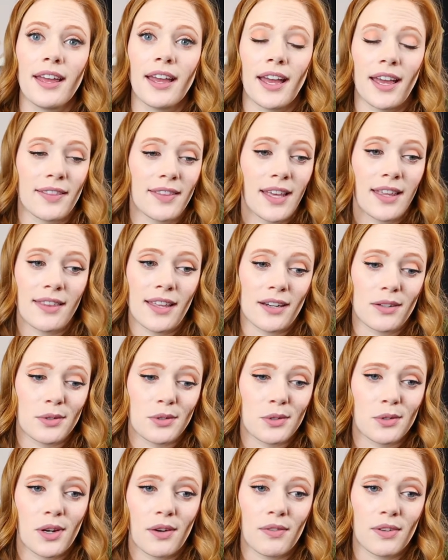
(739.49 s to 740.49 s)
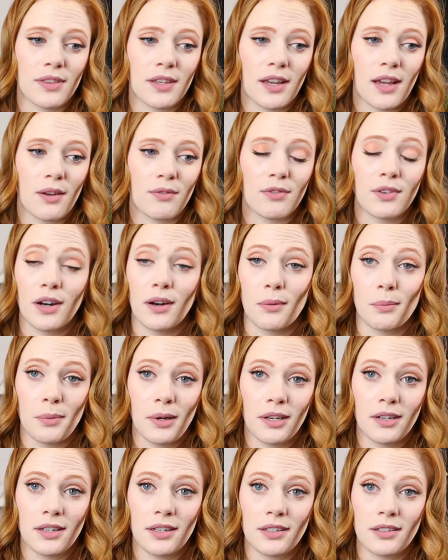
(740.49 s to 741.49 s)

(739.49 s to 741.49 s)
and then that'll screw everything up for everybody.